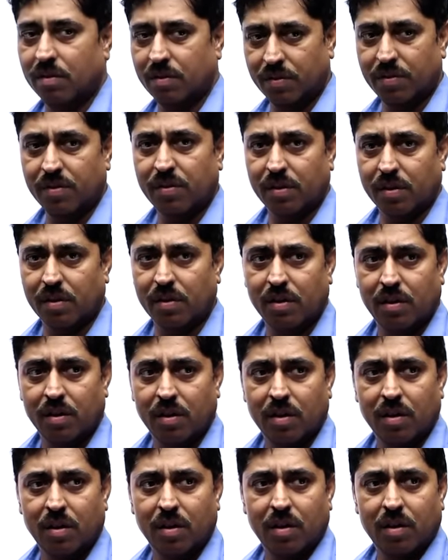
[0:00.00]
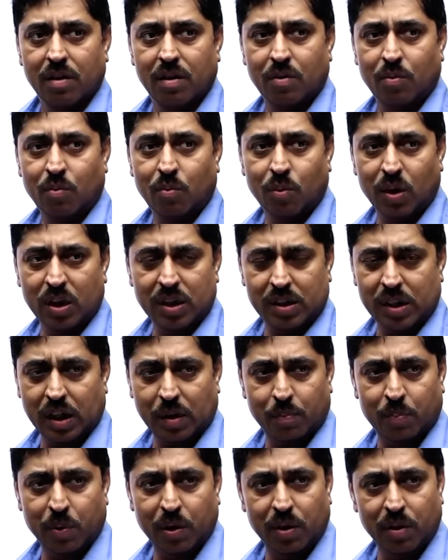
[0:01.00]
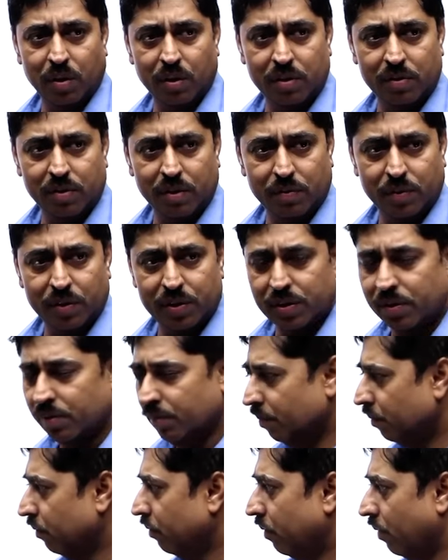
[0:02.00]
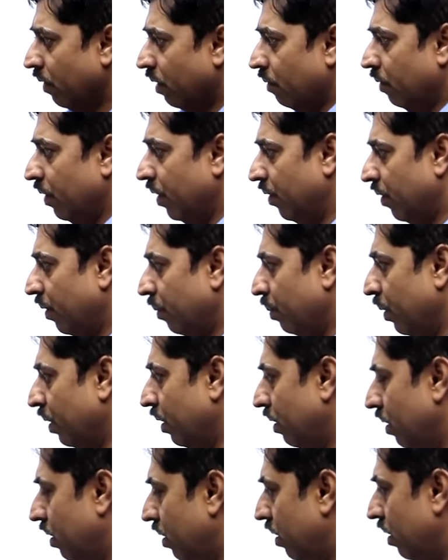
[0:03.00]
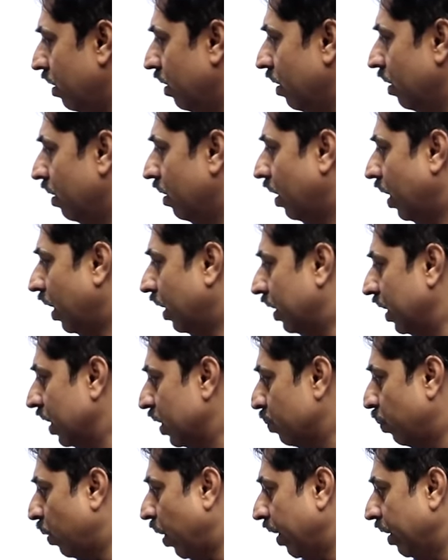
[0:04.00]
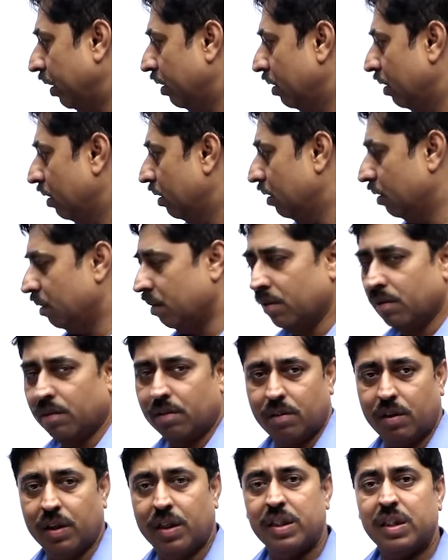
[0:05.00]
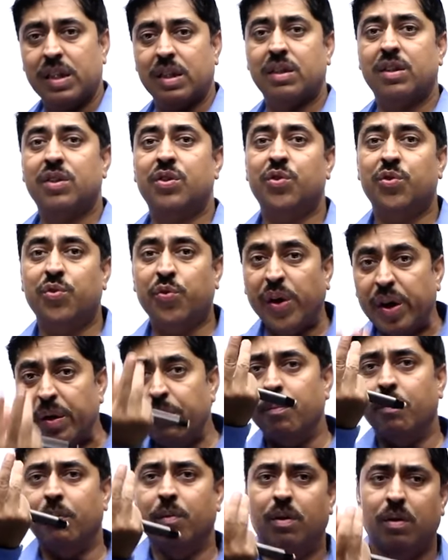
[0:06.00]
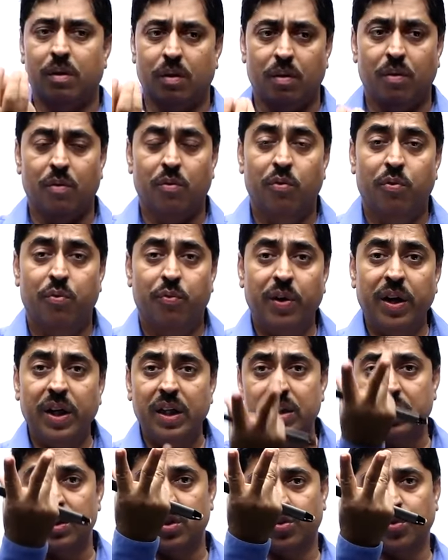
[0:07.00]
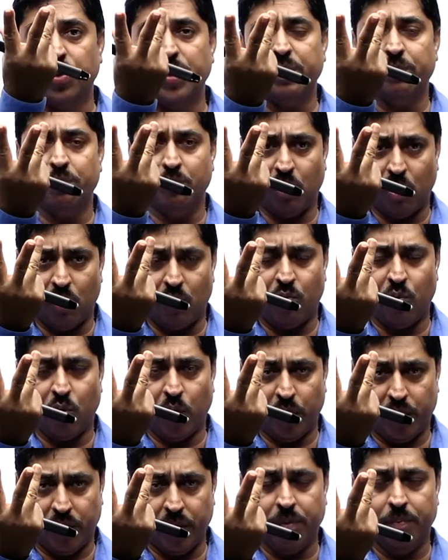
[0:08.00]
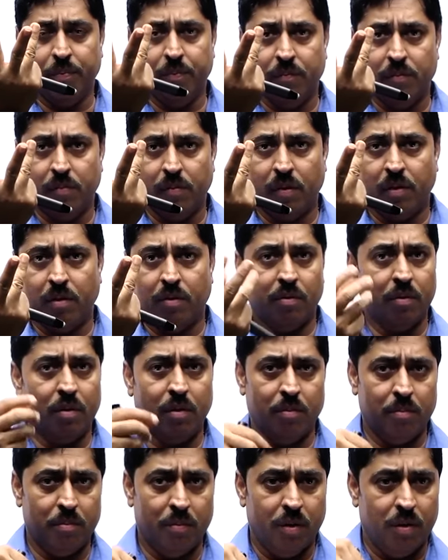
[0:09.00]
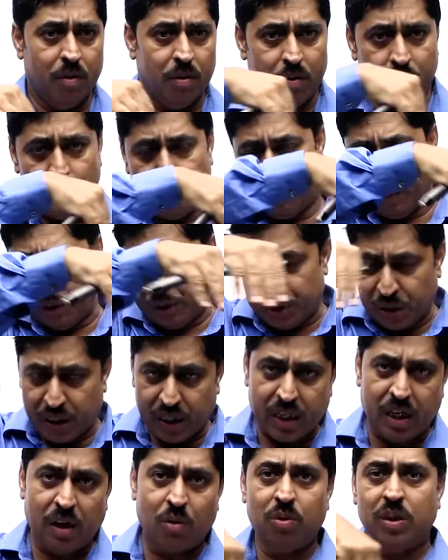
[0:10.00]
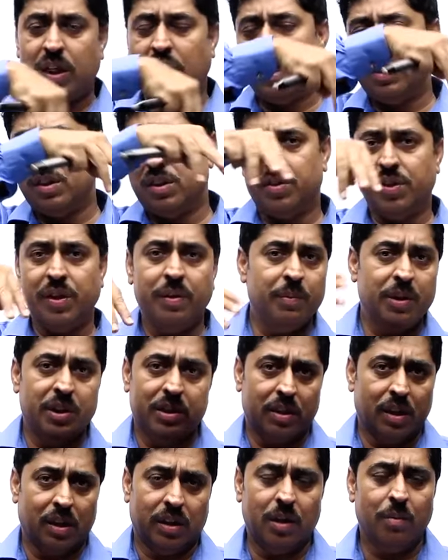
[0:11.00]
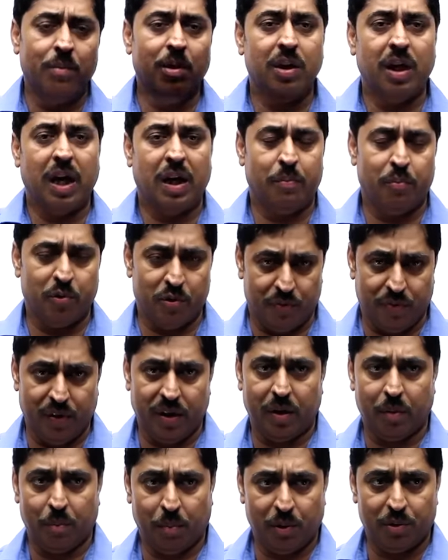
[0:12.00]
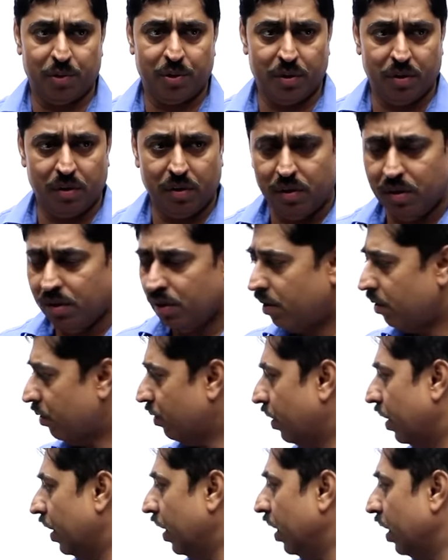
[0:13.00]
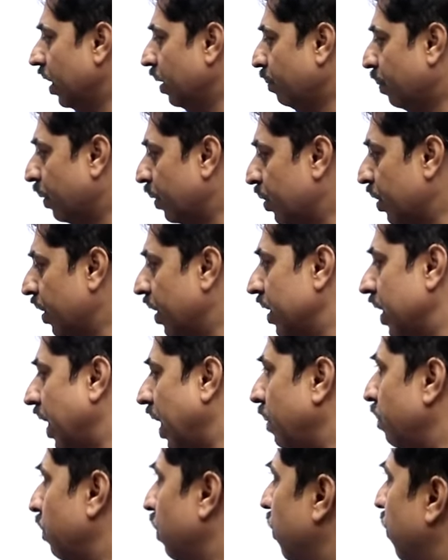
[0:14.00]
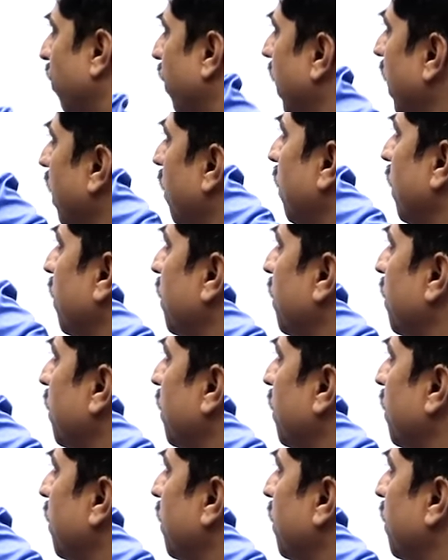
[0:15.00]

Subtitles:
isn't it? What is that Bernoulli's equation? Very simple. At this point, it is a stream, free stream of water. So, pressure around that stream is nothing but atmospheric pressure. So, here the pressure is atmospheric